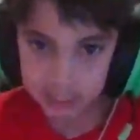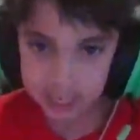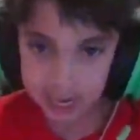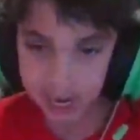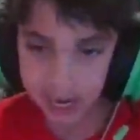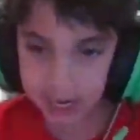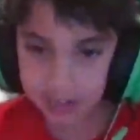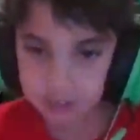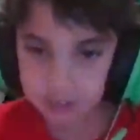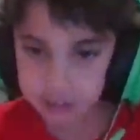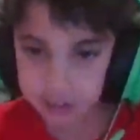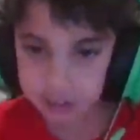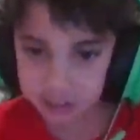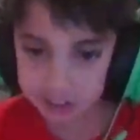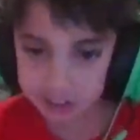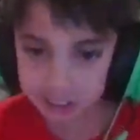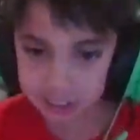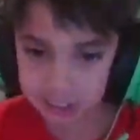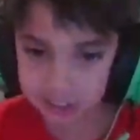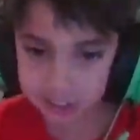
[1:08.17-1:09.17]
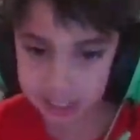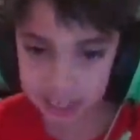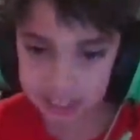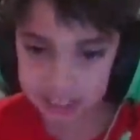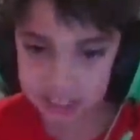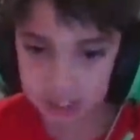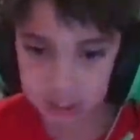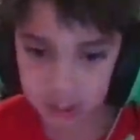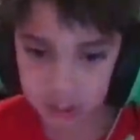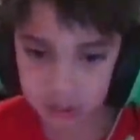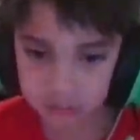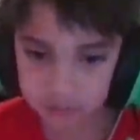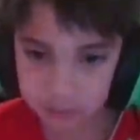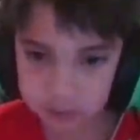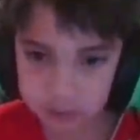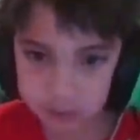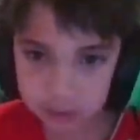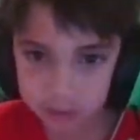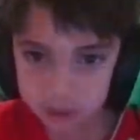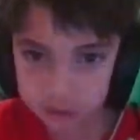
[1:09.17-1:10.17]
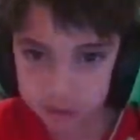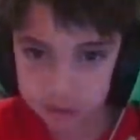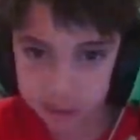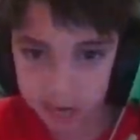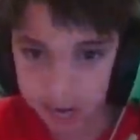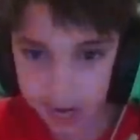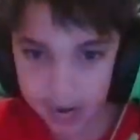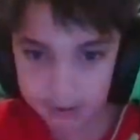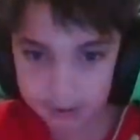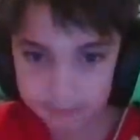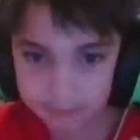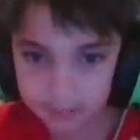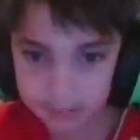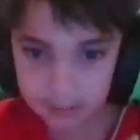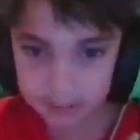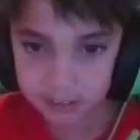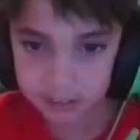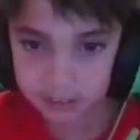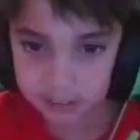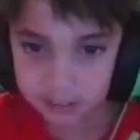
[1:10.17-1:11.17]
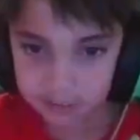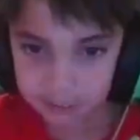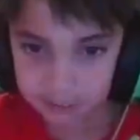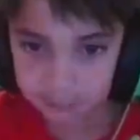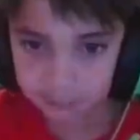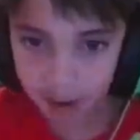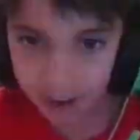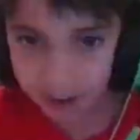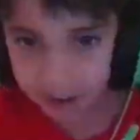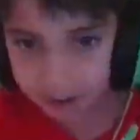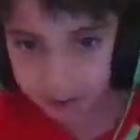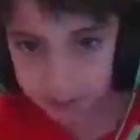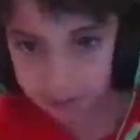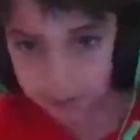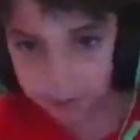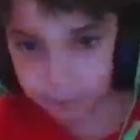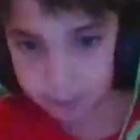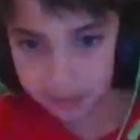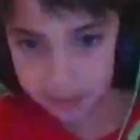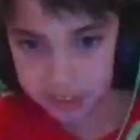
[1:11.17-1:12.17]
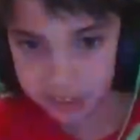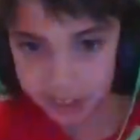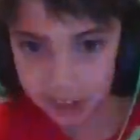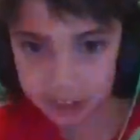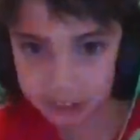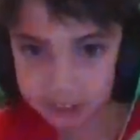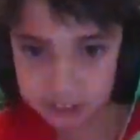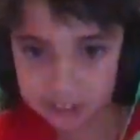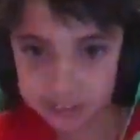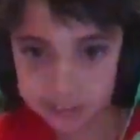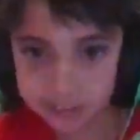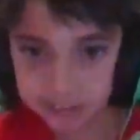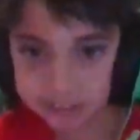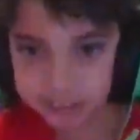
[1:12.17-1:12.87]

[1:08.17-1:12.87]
And I was just in that server just to have fun, but not.